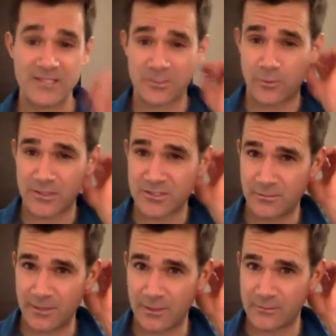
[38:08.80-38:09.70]
a question
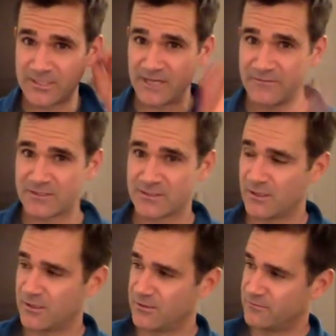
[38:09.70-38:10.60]
about Davis
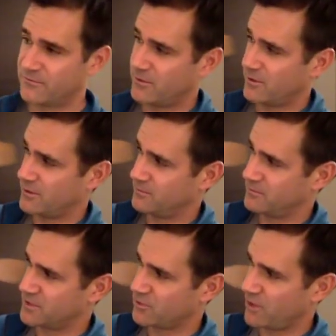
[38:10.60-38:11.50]
Love,
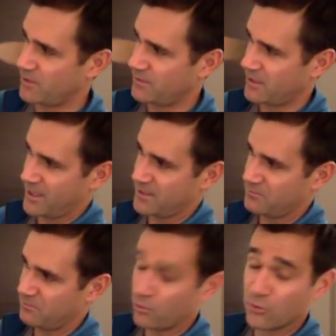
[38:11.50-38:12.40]
describing a
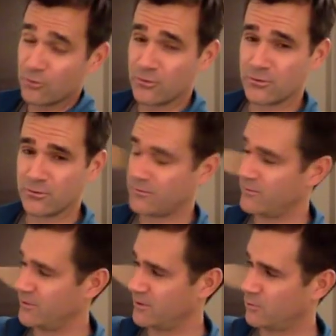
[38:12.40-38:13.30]
pull
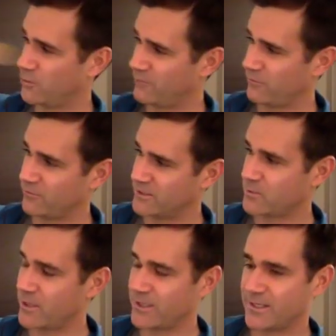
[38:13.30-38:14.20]
the quiver this
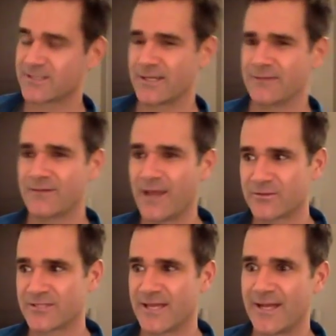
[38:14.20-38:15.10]
way and asking how
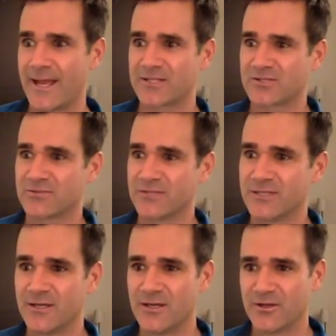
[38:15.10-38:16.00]
does that
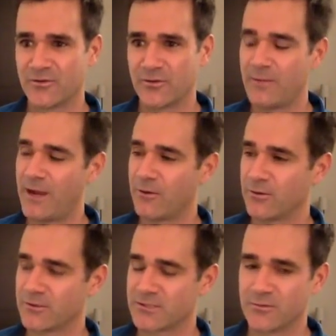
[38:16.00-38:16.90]
actually create
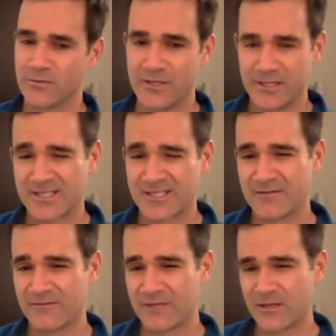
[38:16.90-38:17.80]
power. So he sent a
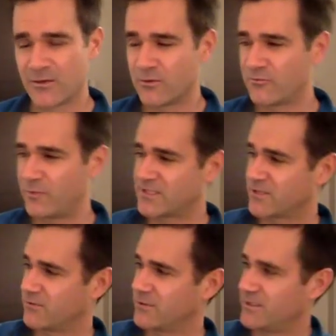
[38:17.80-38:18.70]
video of
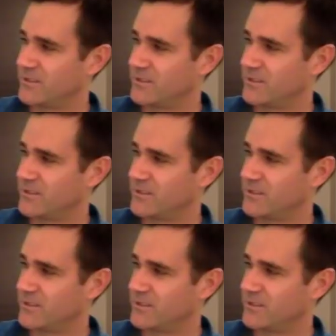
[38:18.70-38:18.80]
basically